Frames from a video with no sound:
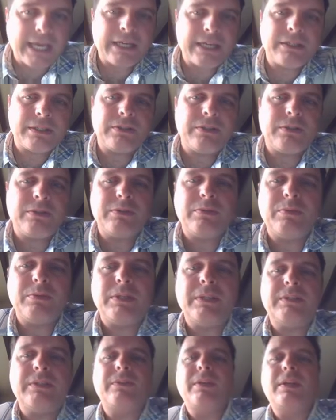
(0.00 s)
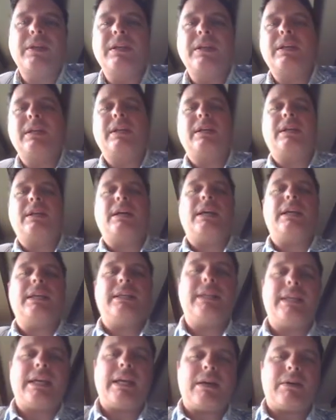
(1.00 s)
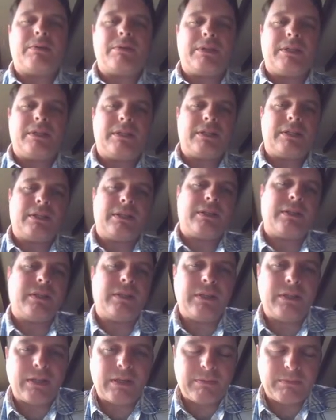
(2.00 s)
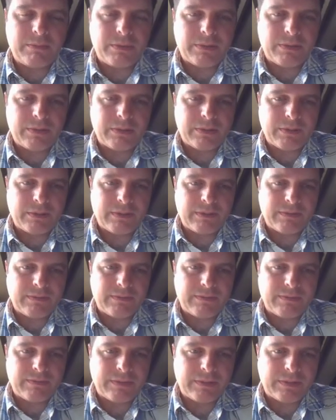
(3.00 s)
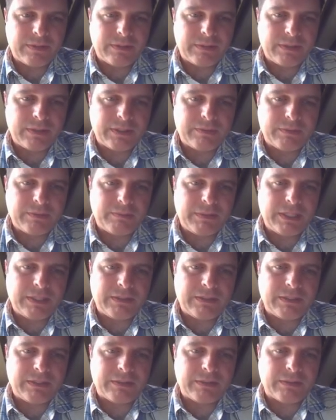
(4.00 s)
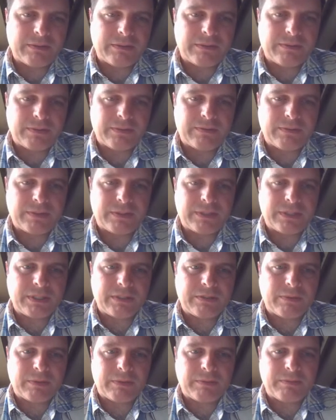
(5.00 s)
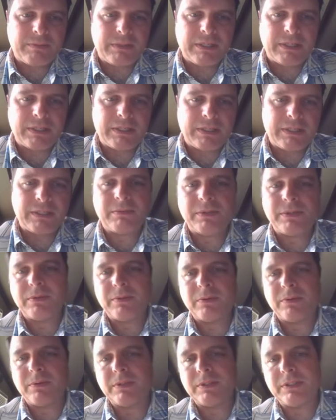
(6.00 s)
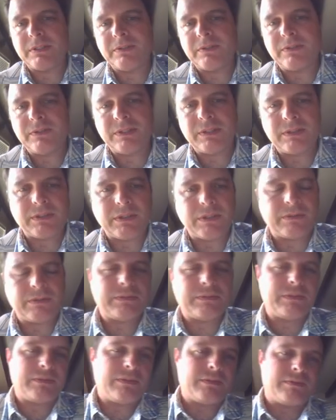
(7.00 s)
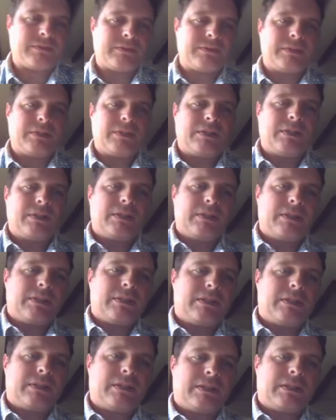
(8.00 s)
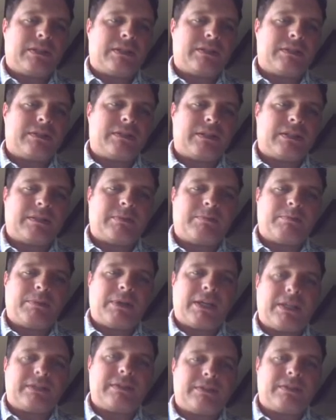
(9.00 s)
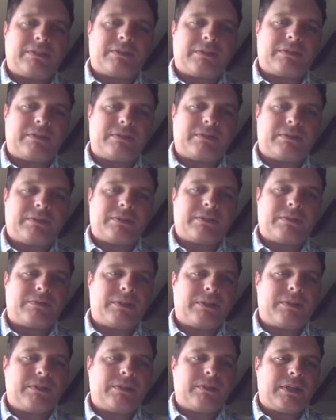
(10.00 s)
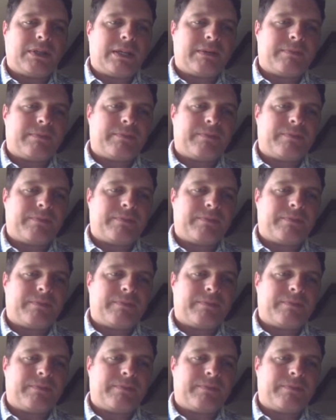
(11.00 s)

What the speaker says: to do was I counted the number of, so this would be 0. So first it's want me to label the origin 0. So let's look at that 0. So let's redo that.